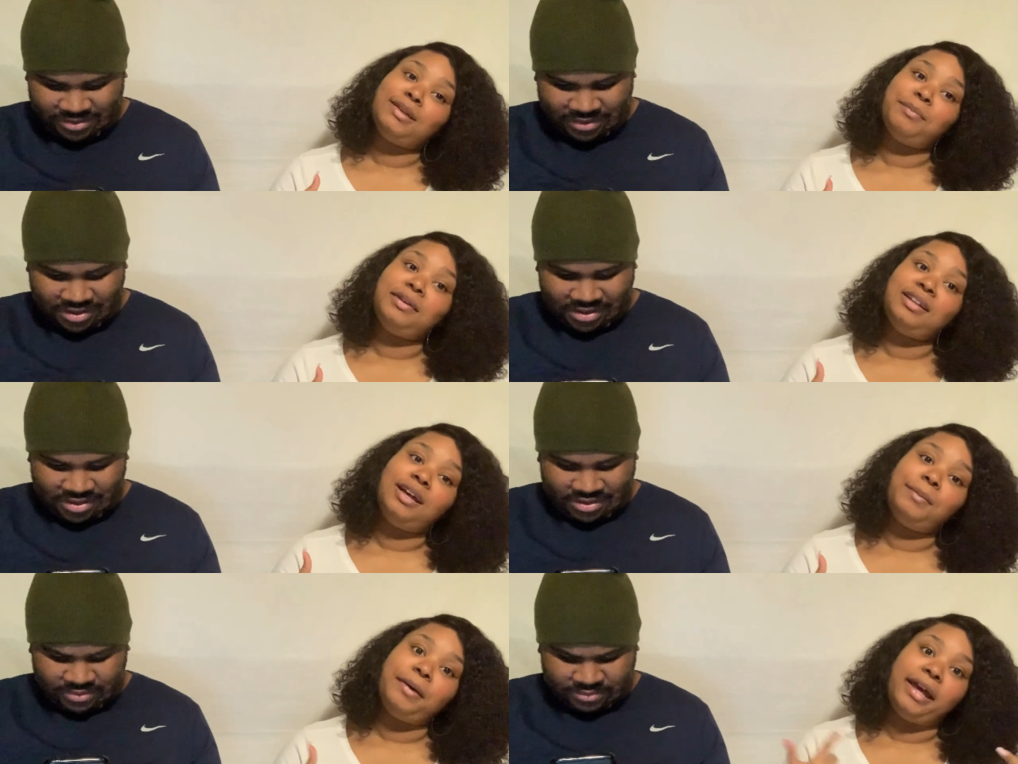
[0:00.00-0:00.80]
Speaker 1: to pull
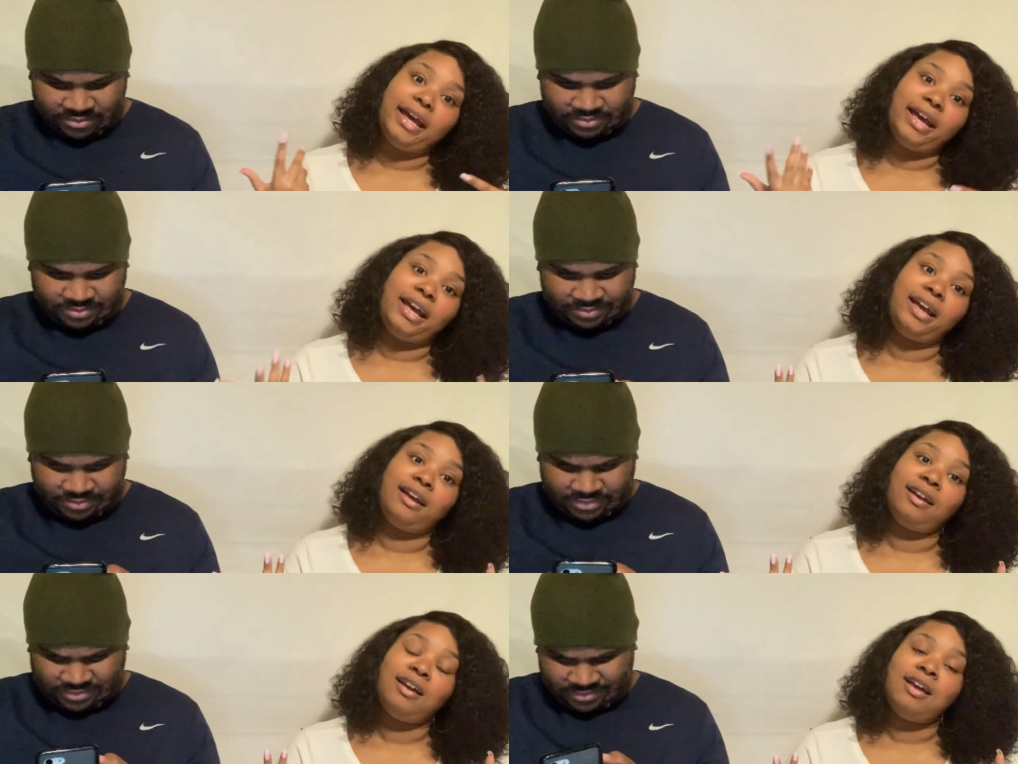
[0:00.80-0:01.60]
up a
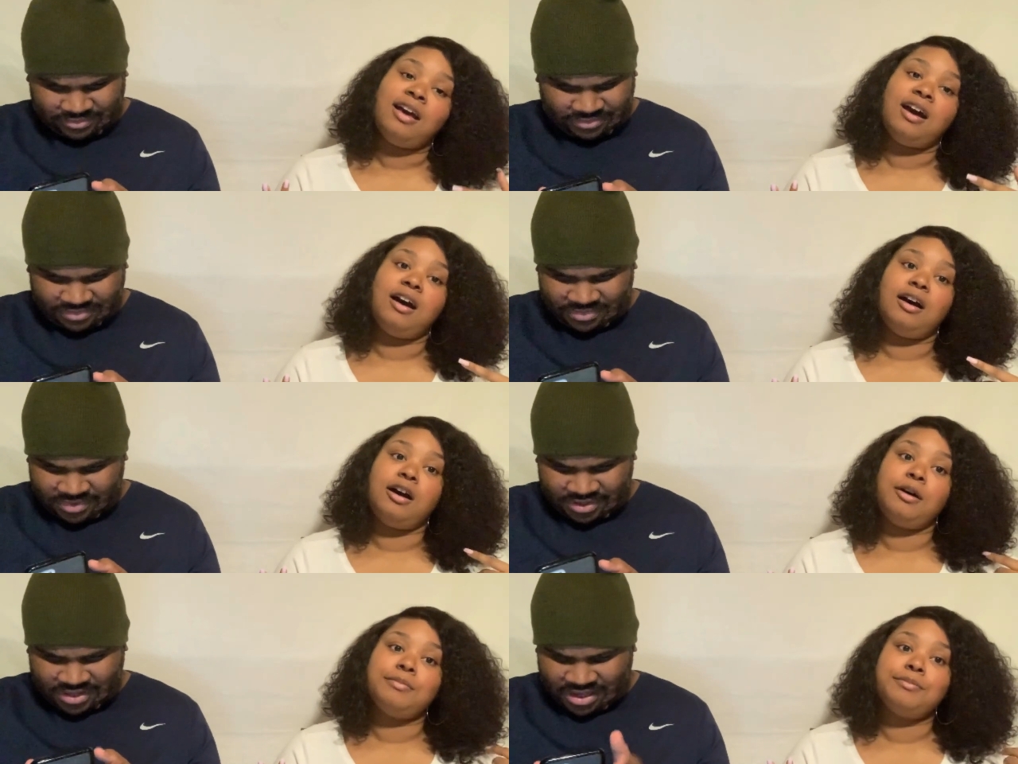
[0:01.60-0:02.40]

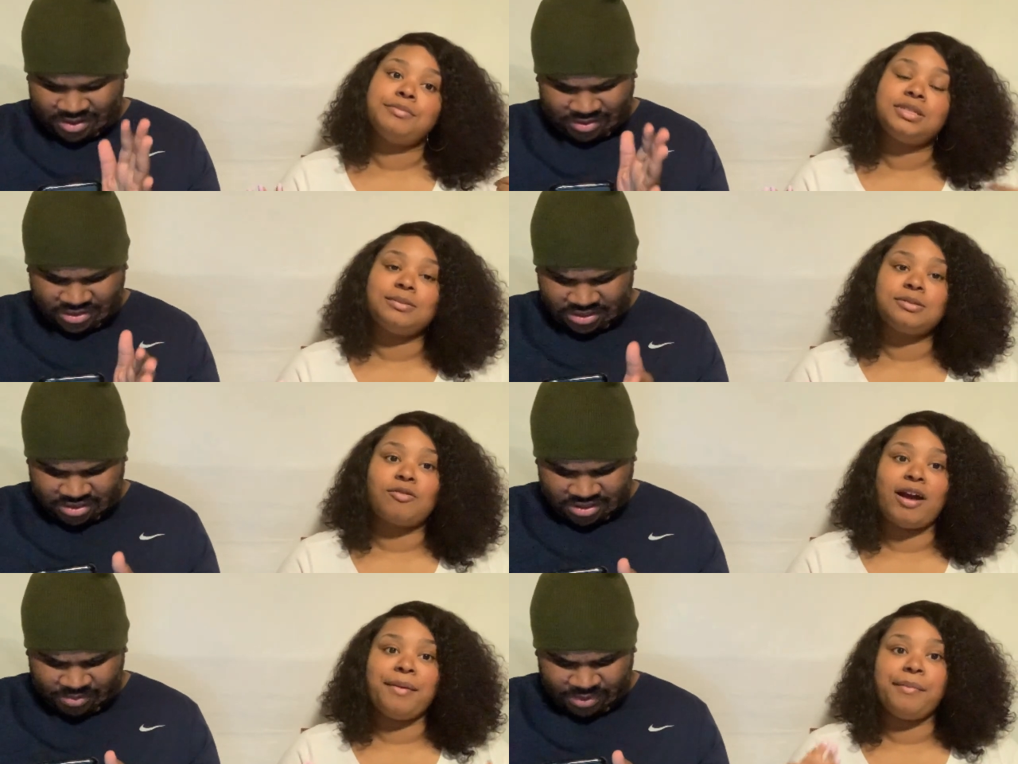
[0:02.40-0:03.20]
um,
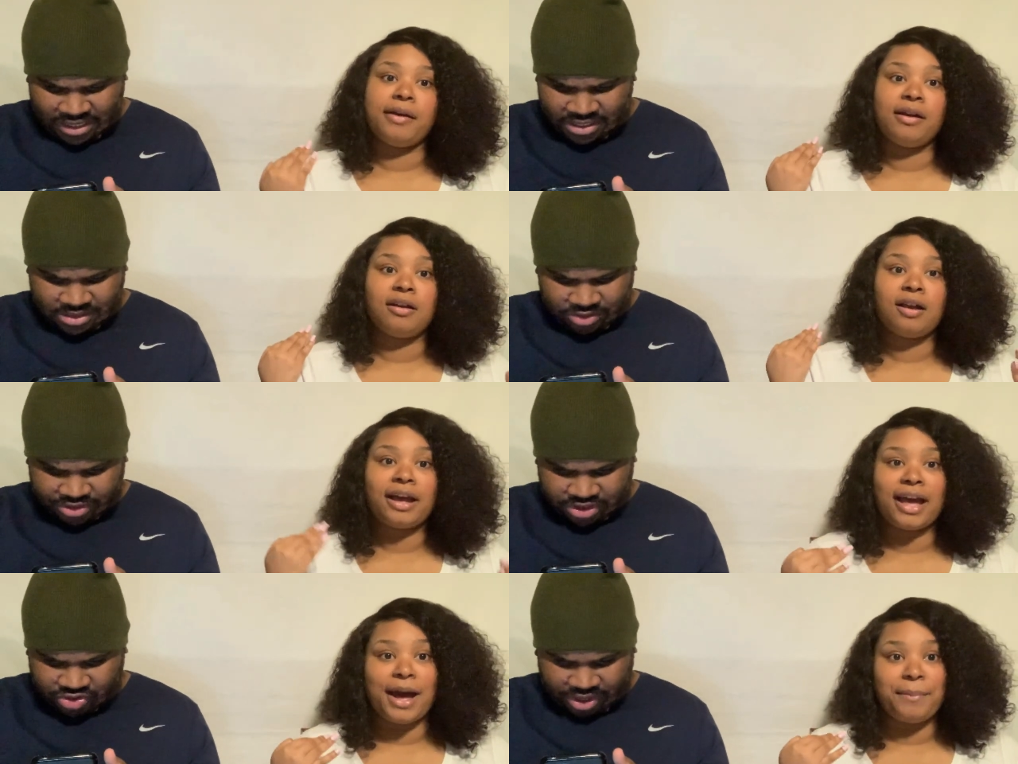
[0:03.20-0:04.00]
subscriber
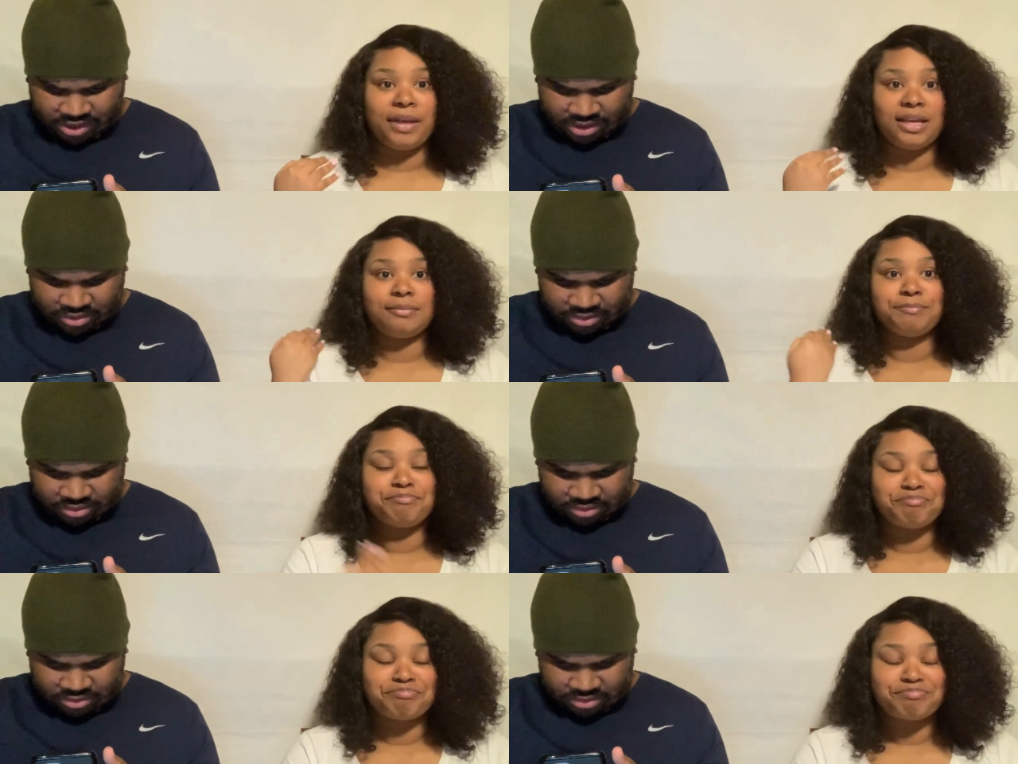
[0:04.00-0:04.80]
comment
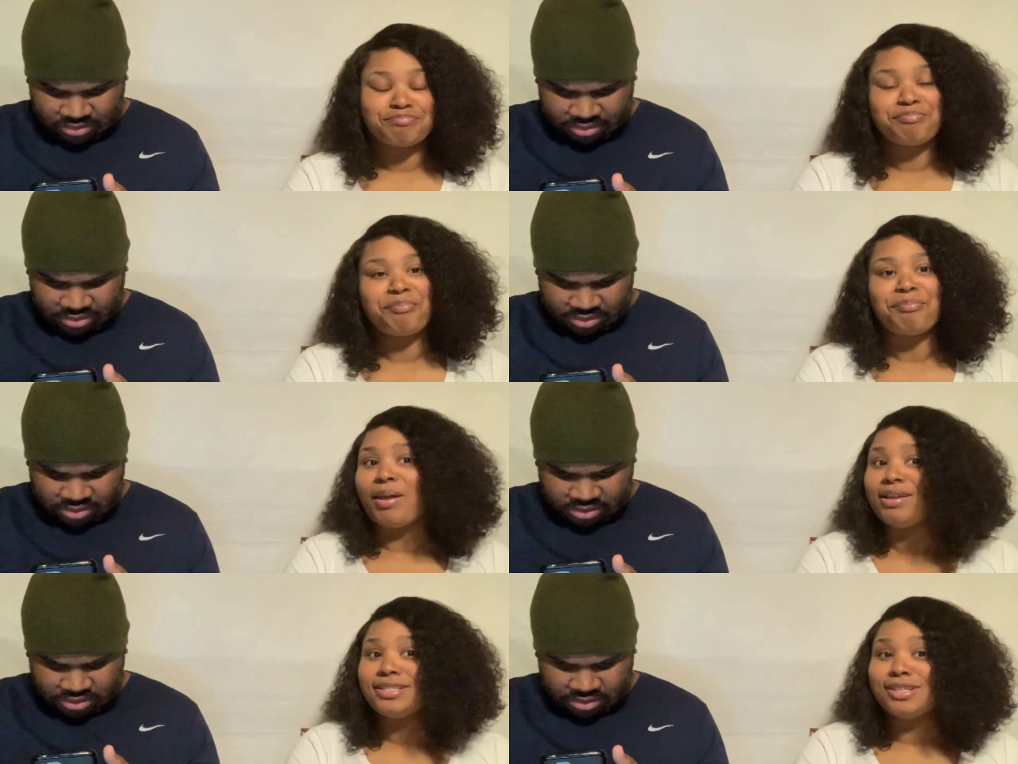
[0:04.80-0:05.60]

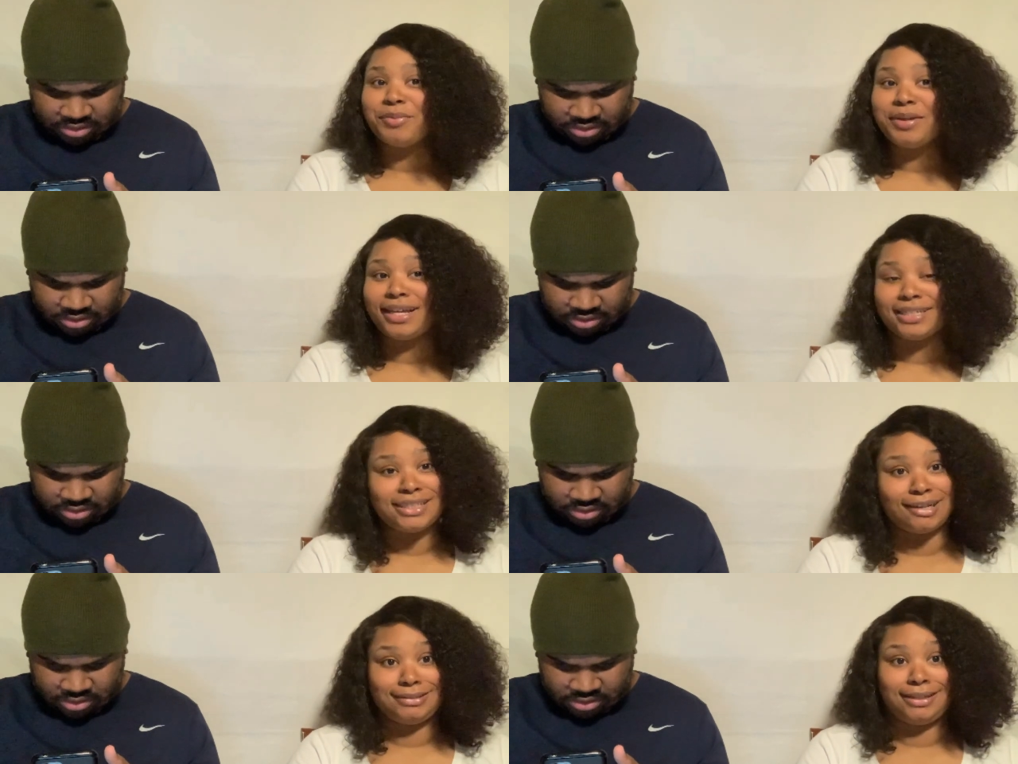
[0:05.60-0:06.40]
so we can
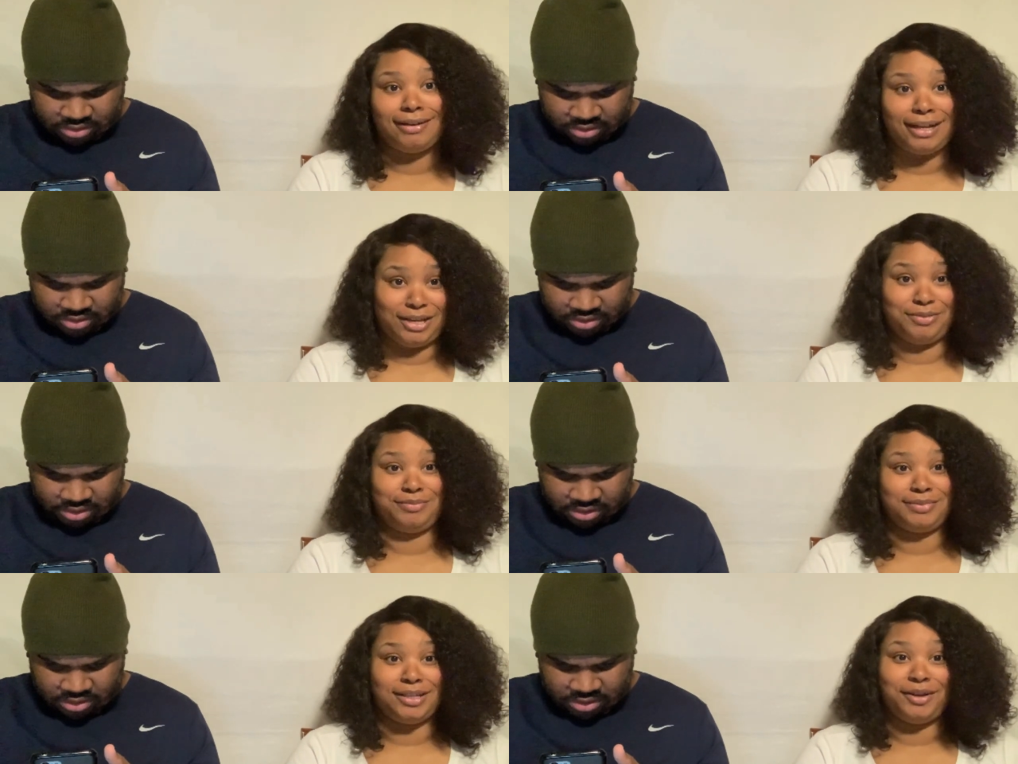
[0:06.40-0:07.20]
shout y'all out.
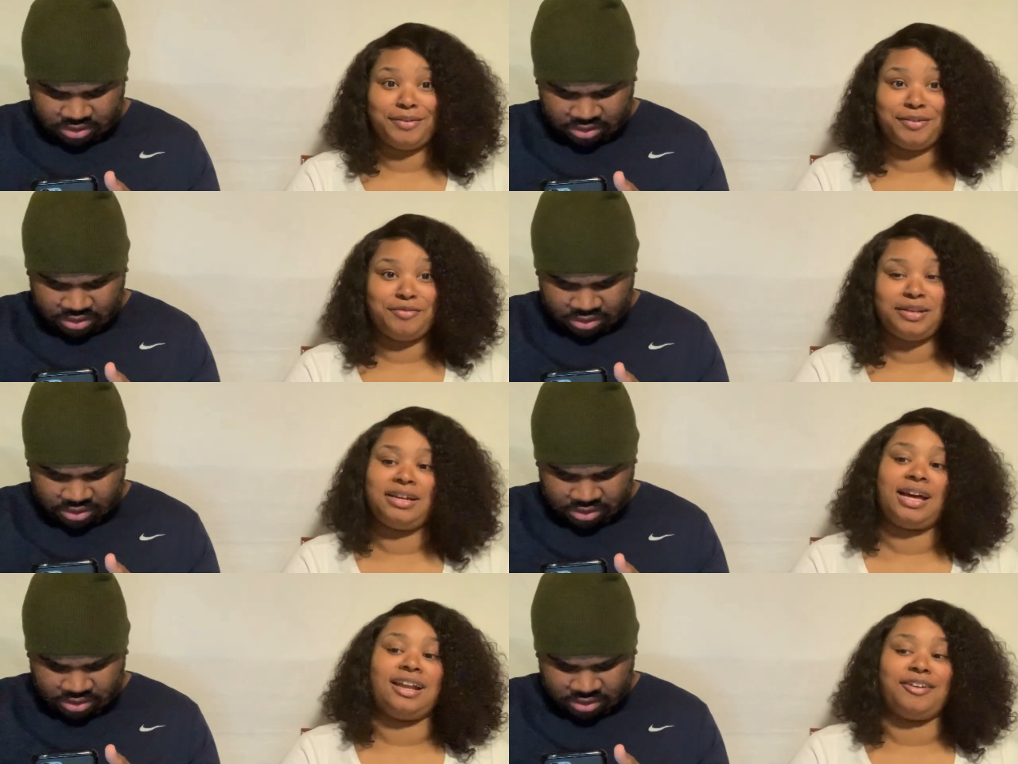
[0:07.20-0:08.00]
Sorry, we
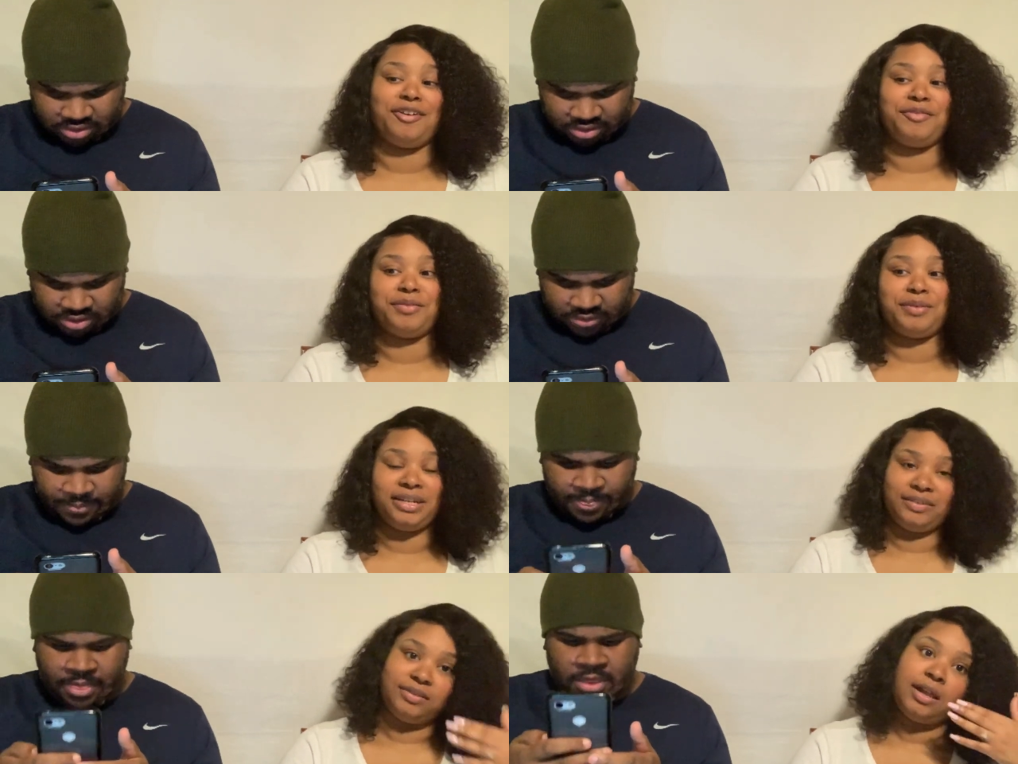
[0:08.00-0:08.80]
kind of off or
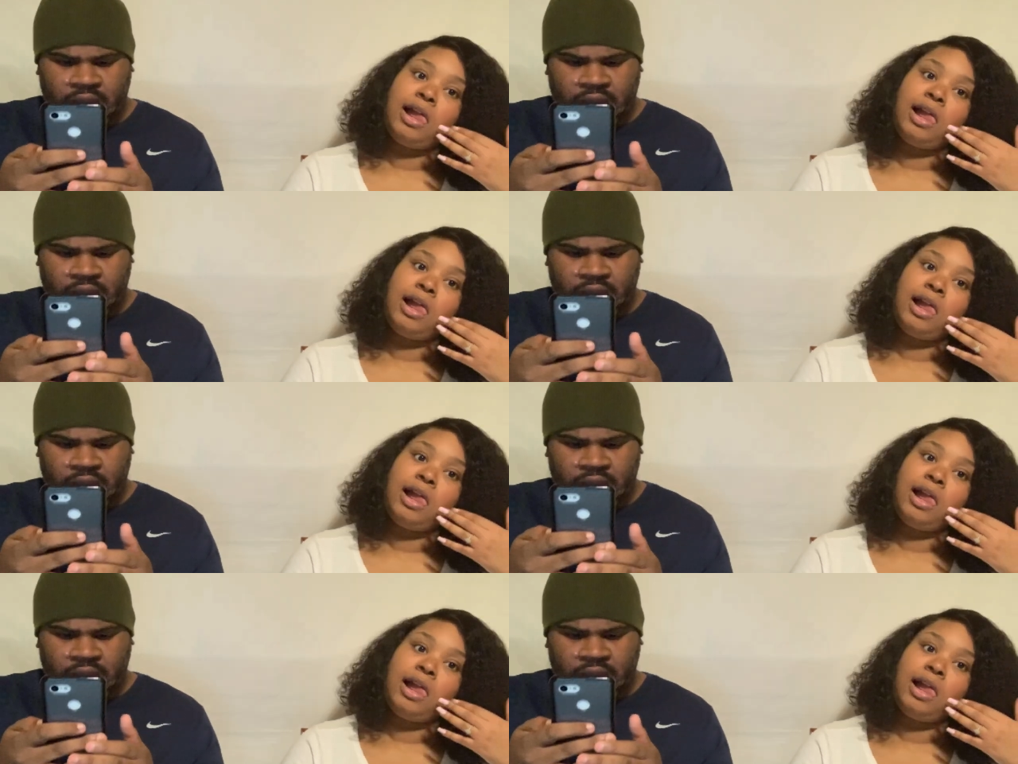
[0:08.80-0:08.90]
whatever.